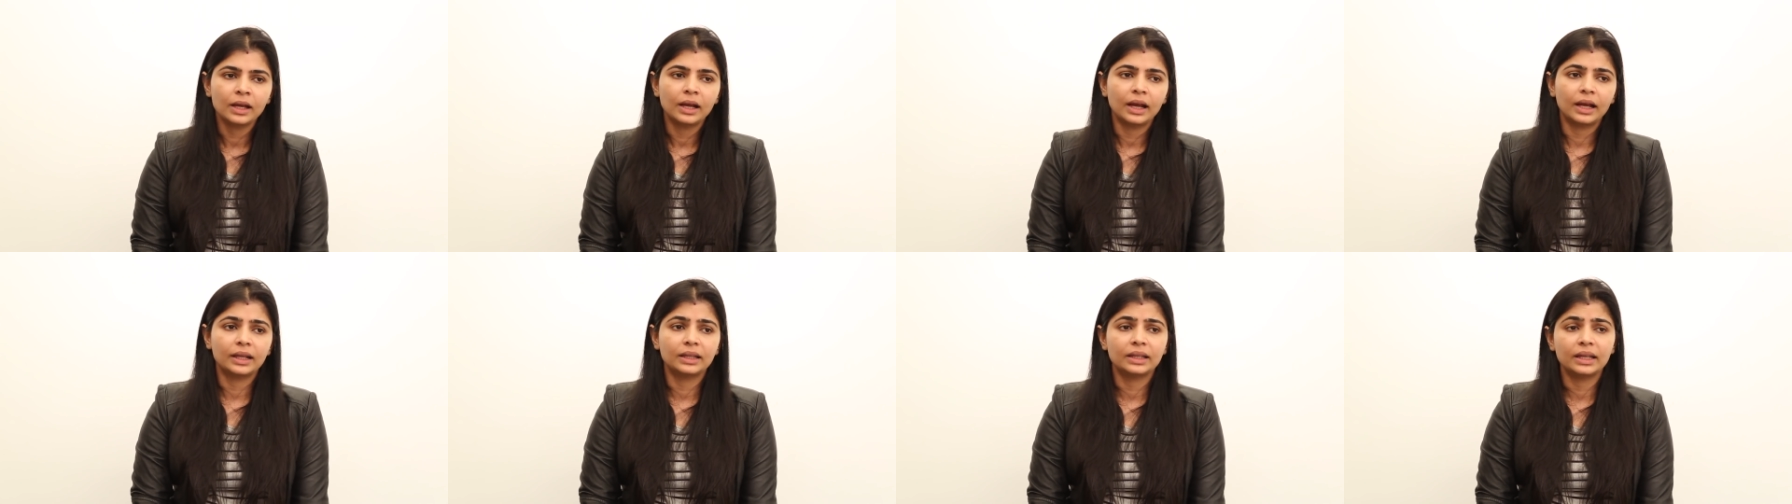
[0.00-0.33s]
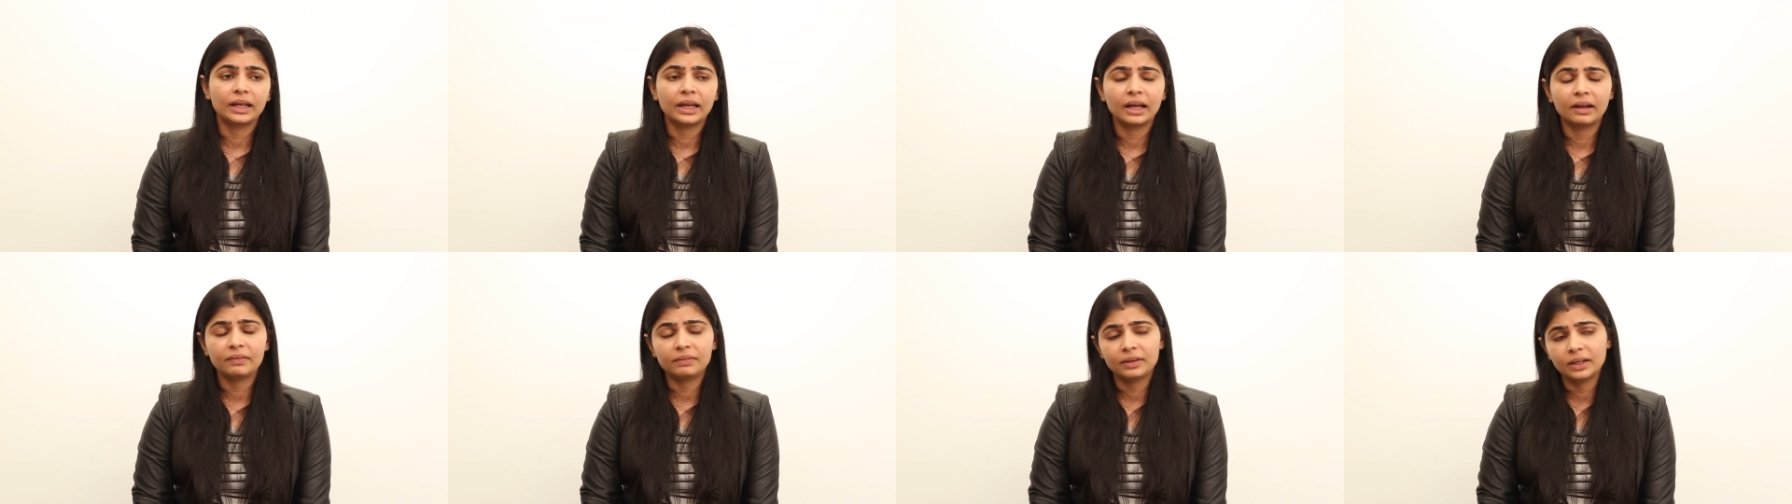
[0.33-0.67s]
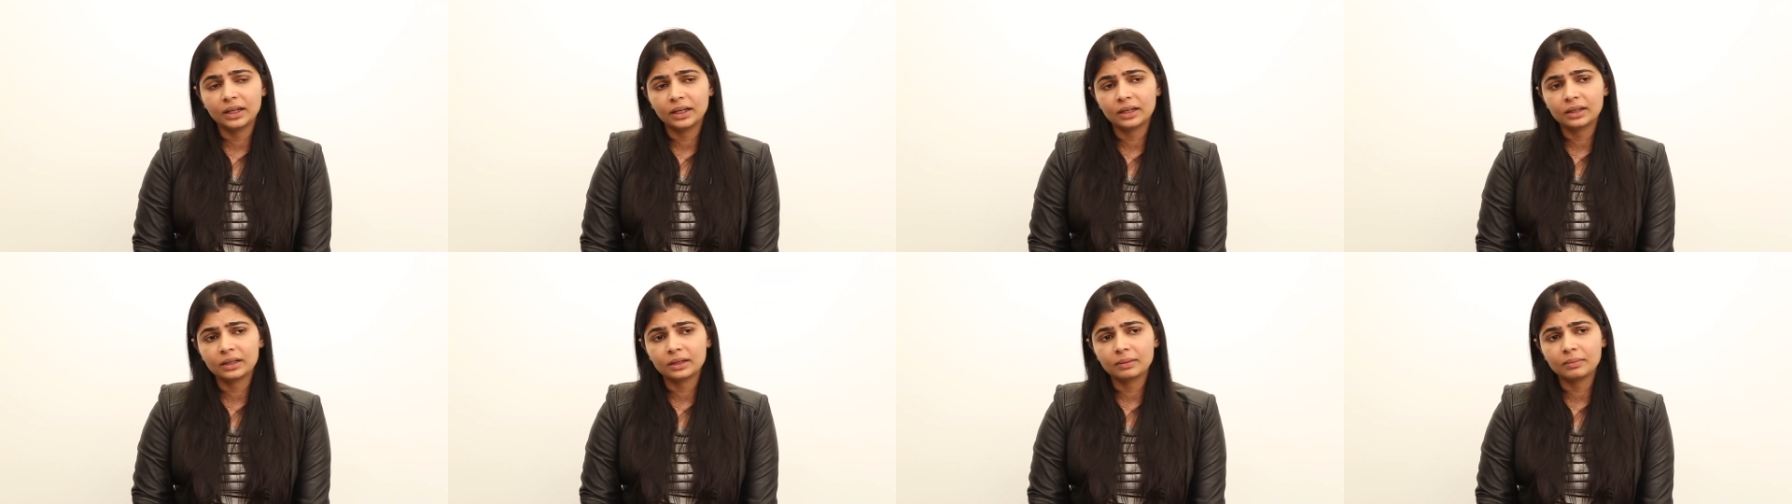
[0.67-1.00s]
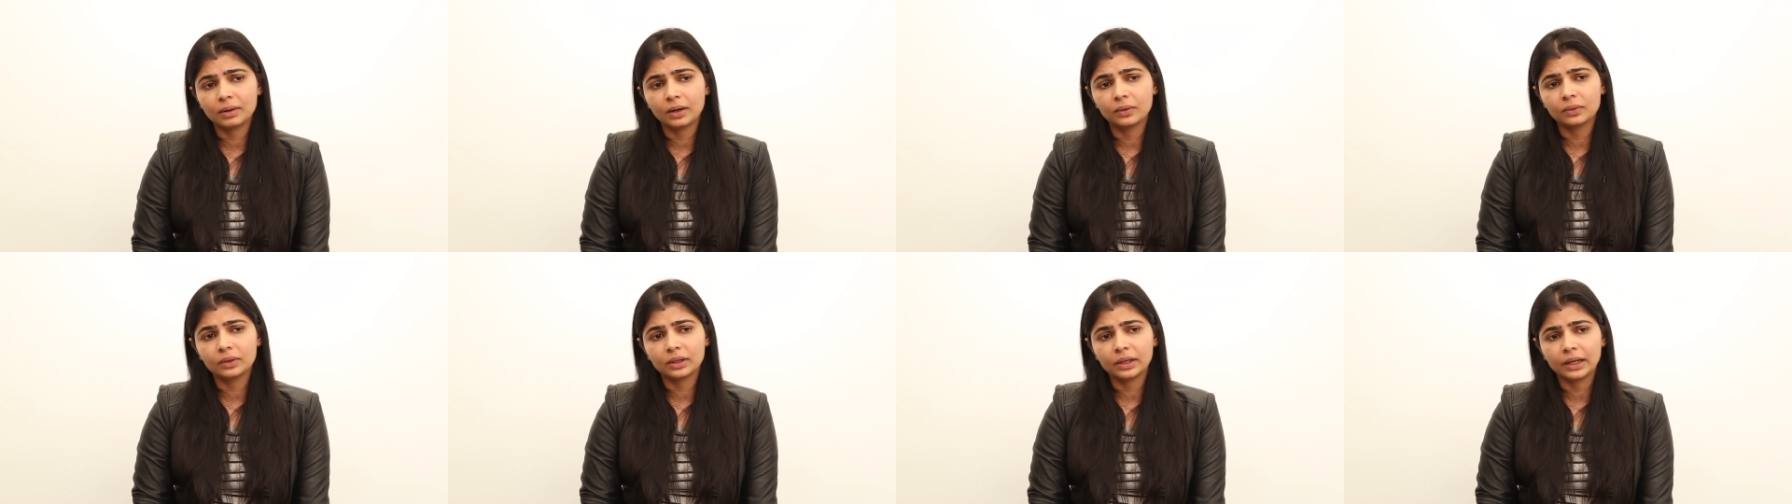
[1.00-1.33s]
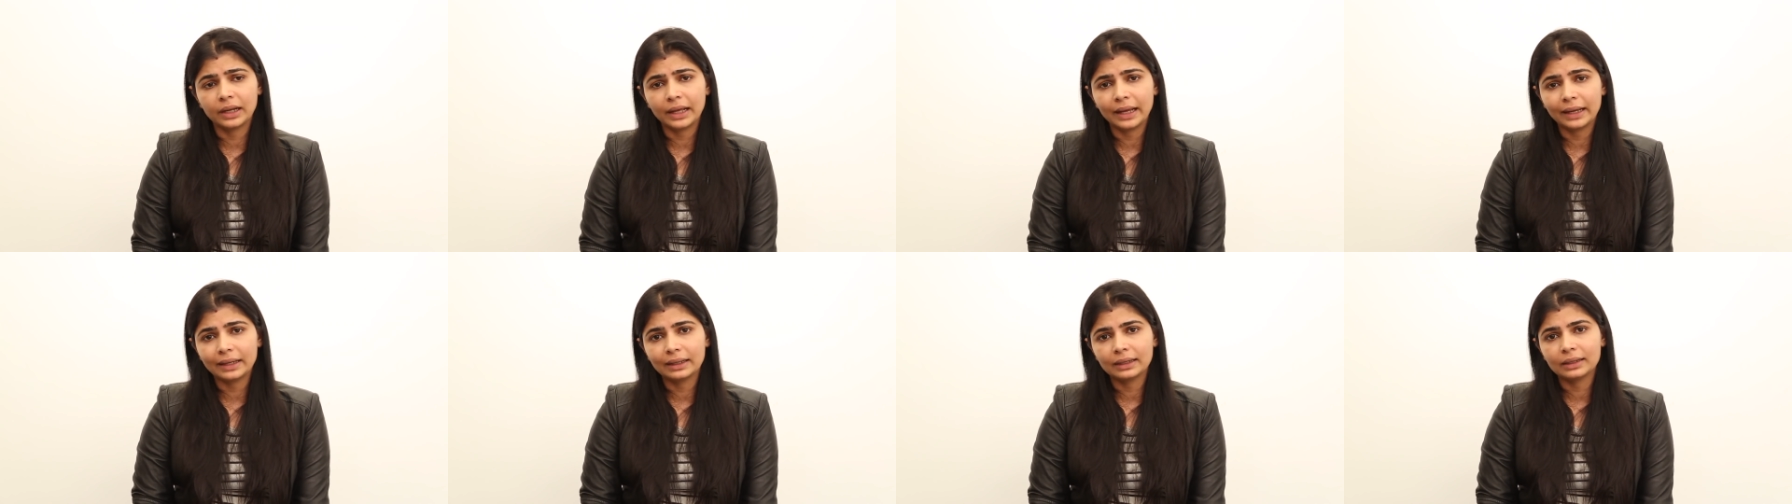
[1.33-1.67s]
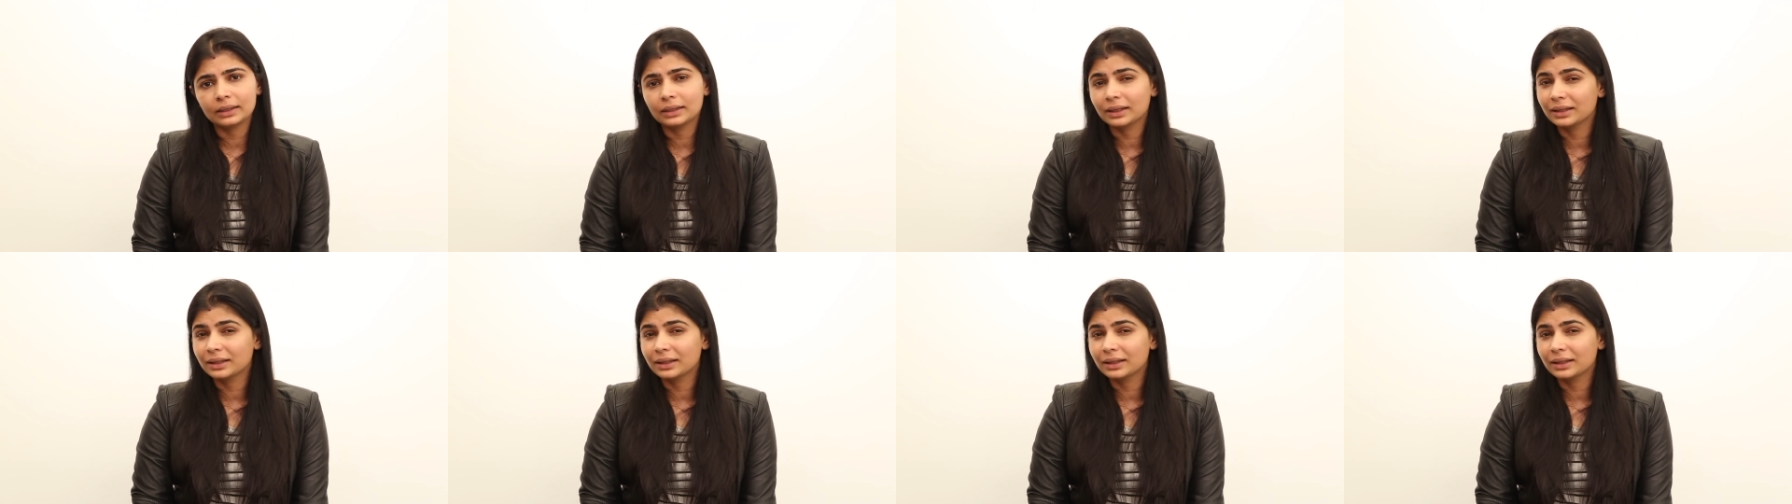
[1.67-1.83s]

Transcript: and they have taken about a lakh and